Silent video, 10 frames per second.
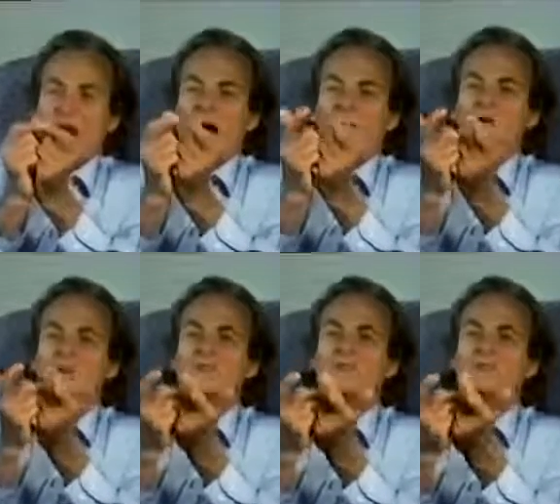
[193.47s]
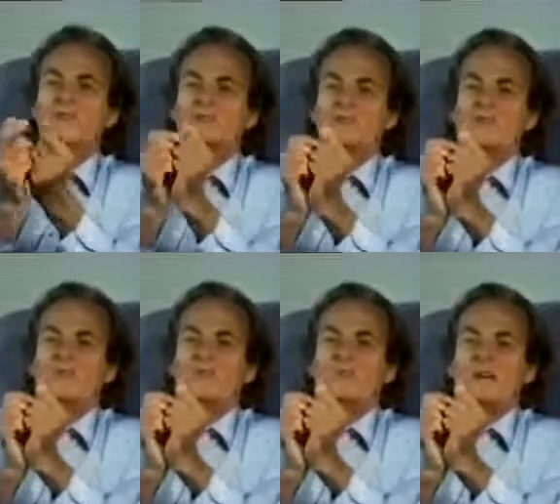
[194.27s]
How is it the tree is
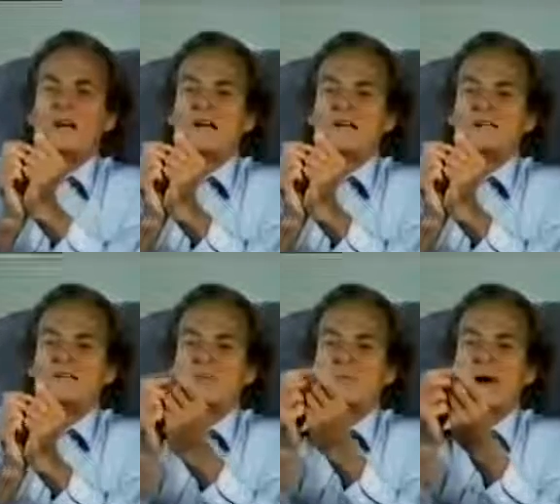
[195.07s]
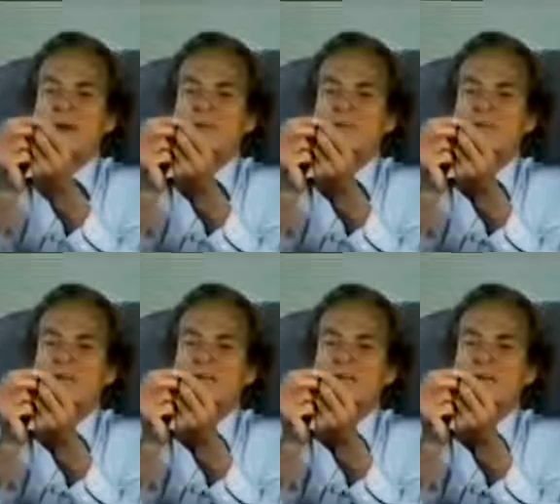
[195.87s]
so smart as to manage to
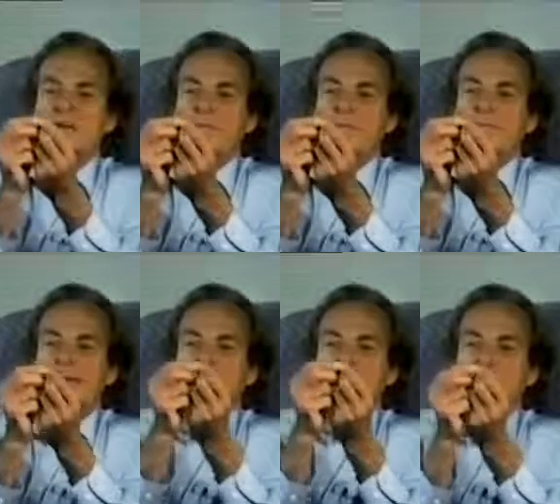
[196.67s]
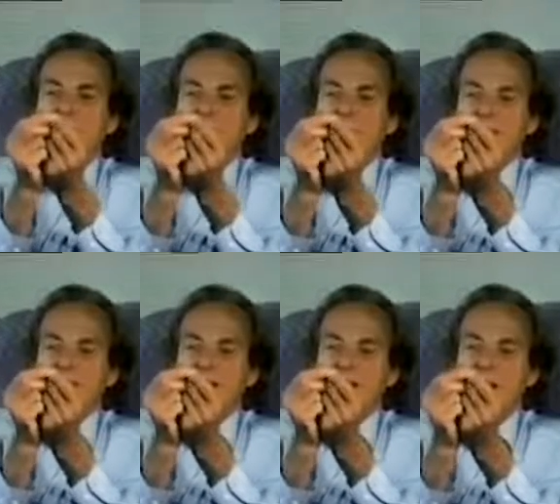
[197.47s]
take the carbon dioxide, which
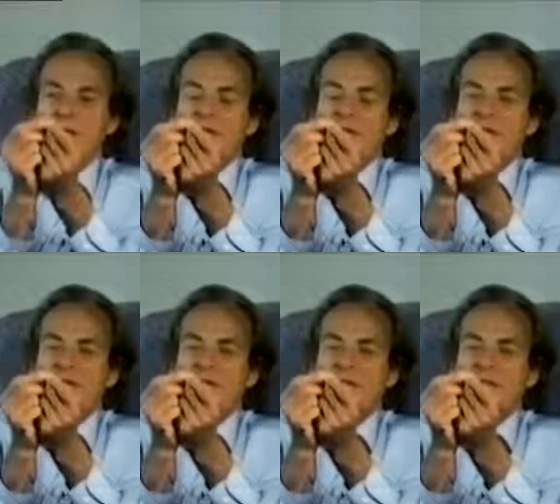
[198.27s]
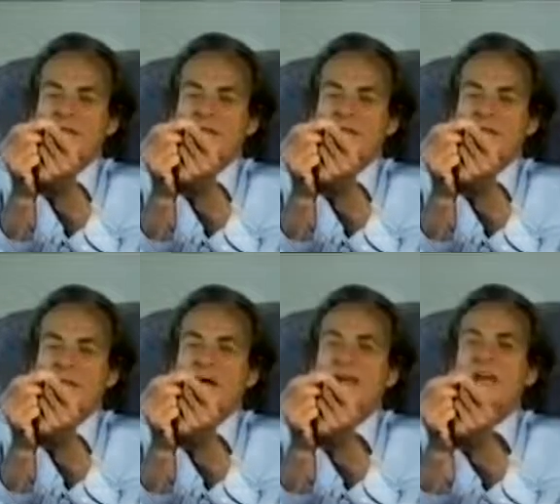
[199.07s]
is the carbon and oxygen nicely
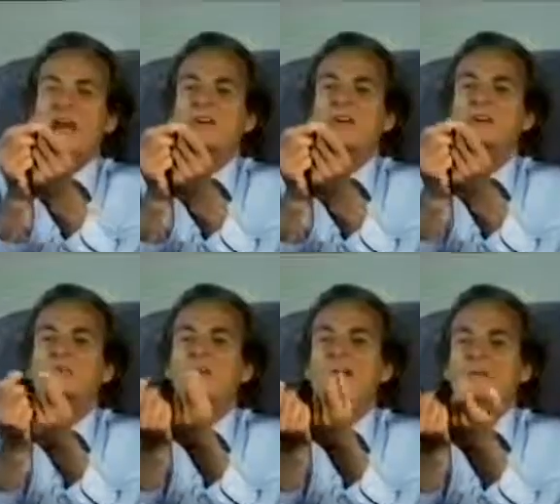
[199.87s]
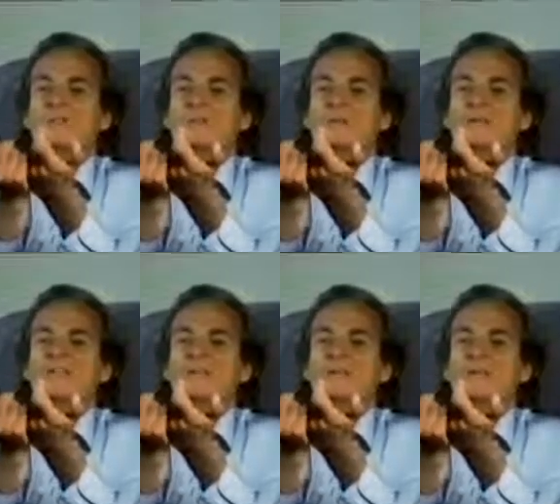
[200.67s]
combined, and undo that so
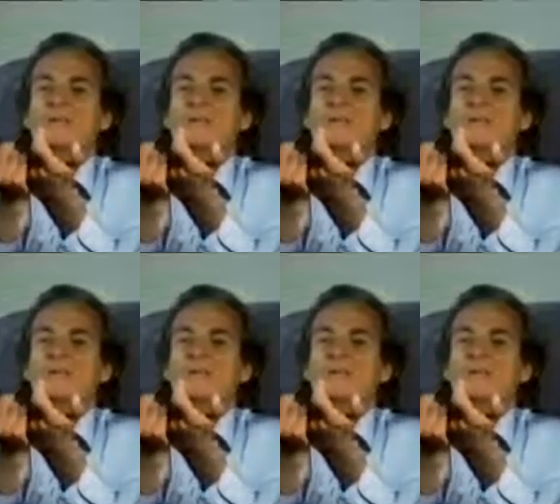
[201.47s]
easy?